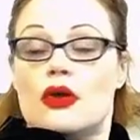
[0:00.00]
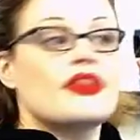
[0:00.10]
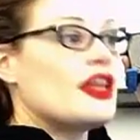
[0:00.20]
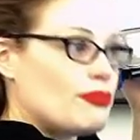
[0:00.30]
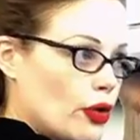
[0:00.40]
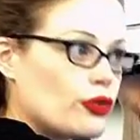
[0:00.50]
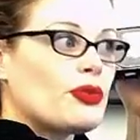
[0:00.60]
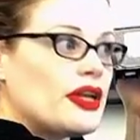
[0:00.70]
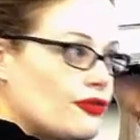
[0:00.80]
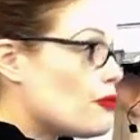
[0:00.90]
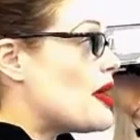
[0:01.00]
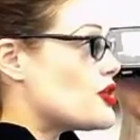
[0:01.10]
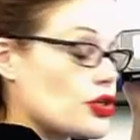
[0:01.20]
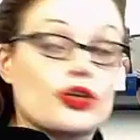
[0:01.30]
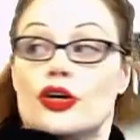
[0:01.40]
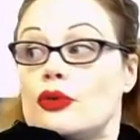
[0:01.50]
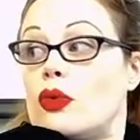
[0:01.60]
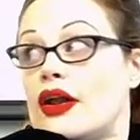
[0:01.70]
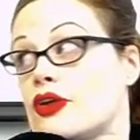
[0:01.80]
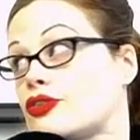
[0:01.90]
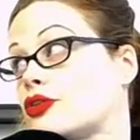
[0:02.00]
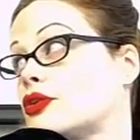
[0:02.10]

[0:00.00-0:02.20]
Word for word: They both read information. Good. What else?